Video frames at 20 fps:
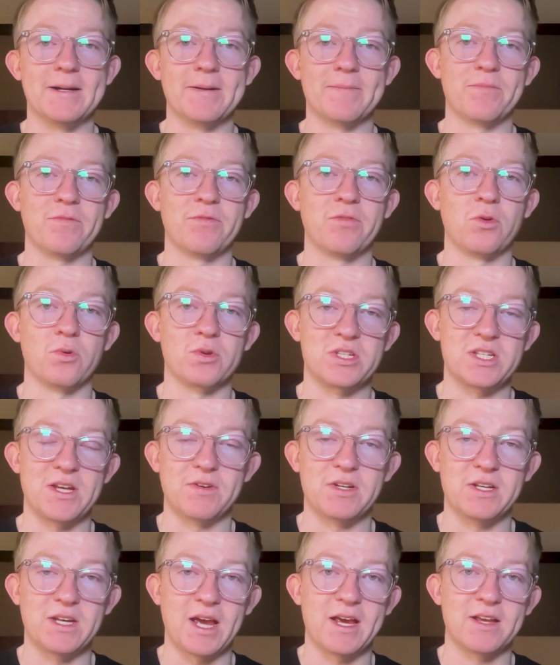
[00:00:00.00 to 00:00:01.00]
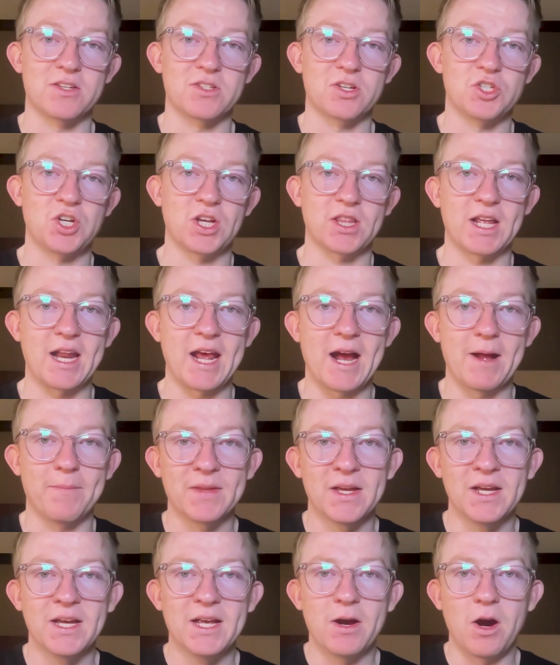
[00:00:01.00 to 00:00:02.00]
for 7 days. So check that out.
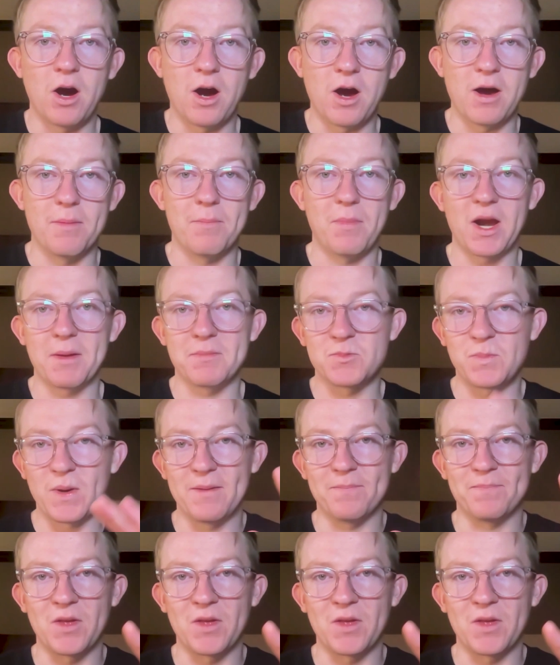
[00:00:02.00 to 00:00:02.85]
My name's Ben.